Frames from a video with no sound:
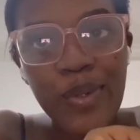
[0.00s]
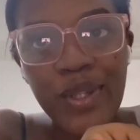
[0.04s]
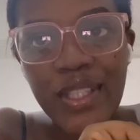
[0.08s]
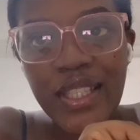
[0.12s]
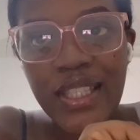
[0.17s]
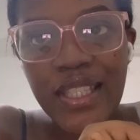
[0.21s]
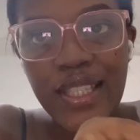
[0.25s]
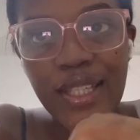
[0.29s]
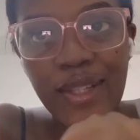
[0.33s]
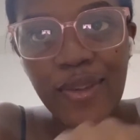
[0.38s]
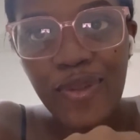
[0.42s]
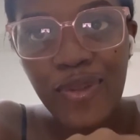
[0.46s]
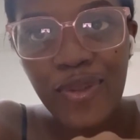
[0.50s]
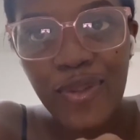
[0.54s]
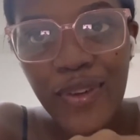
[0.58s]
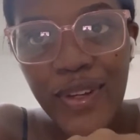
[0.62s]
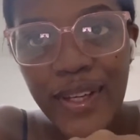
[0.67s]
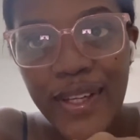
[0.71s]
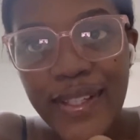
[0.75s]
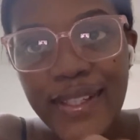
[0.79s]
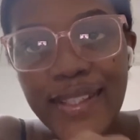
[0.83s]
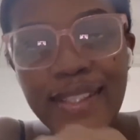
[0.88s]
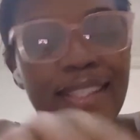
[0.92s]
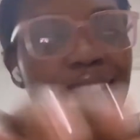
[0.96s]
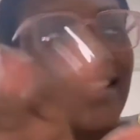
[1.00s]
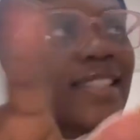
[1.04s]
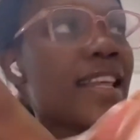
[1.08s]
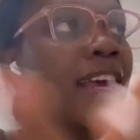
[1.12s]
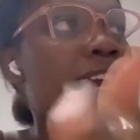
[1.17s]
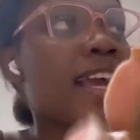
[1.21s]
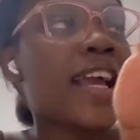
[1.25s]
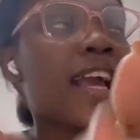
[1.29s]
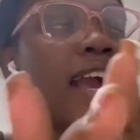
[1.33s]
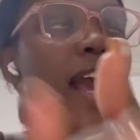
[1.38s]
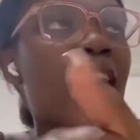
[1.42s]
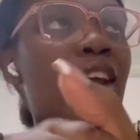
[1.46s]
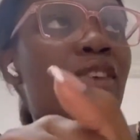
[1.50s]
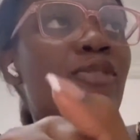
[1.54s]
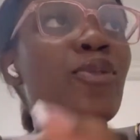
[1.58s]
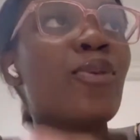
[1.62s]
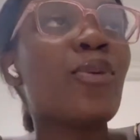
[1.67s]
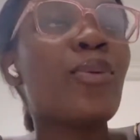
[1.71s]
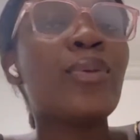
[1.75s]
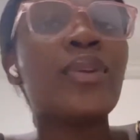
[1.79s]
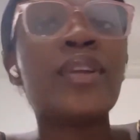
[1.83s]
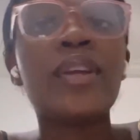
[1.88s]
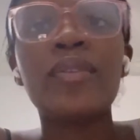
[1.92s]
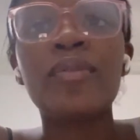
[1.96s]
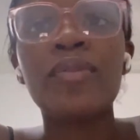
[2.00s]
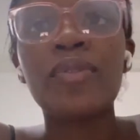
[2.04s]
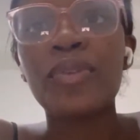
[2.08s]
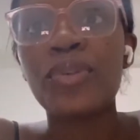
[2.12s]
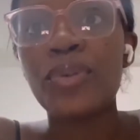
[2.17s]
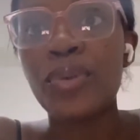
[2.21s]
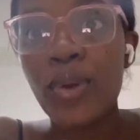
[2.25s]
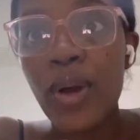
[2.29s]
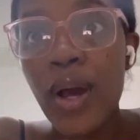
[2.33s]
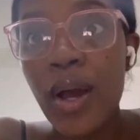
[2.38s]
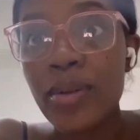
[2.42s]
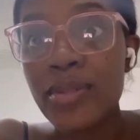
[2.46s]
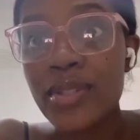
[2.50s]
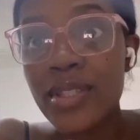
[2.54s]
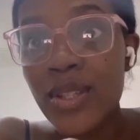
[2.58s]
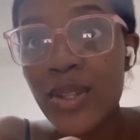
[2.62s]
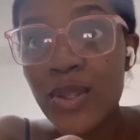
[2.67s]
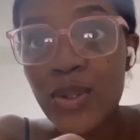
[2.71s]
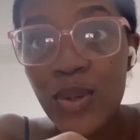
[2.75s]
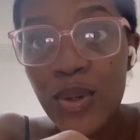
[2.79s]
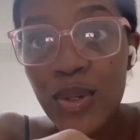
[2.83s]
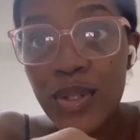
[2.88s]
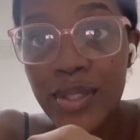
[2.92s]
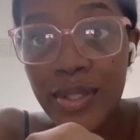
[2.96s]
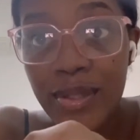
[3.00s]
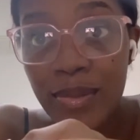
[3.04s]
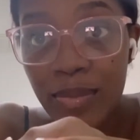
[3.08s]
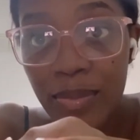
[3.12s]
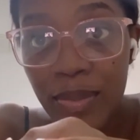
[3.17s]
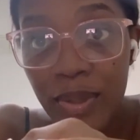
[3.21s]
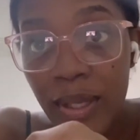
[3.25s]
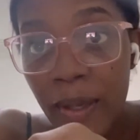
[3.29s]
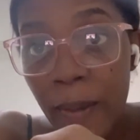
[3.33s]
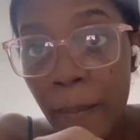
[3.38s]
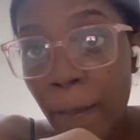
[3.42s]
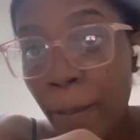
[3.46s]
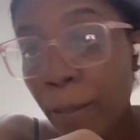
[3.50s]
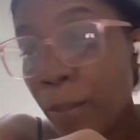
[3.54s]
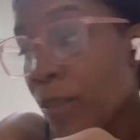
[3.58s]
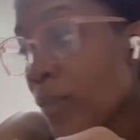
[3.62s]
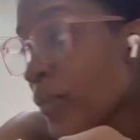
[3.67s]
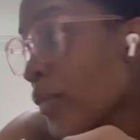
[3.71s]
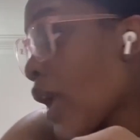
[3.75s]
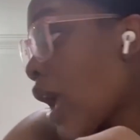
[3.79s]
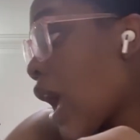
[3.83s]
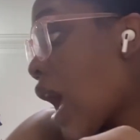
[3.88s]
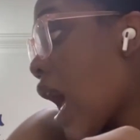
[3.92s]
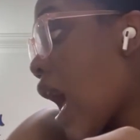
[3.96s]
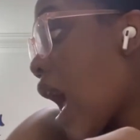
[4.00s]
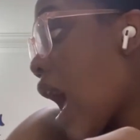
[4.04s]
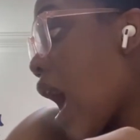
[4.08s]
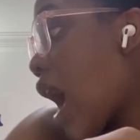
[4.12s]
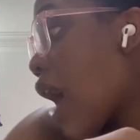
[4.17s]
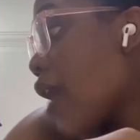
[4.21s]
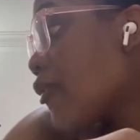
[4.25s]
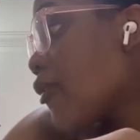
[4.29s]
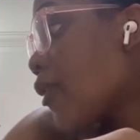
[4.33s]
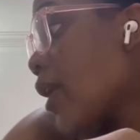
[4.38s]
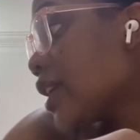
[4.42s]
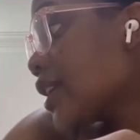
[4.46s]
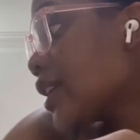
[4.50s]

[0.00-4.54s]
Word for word: bit different like I don't even know how to going to be right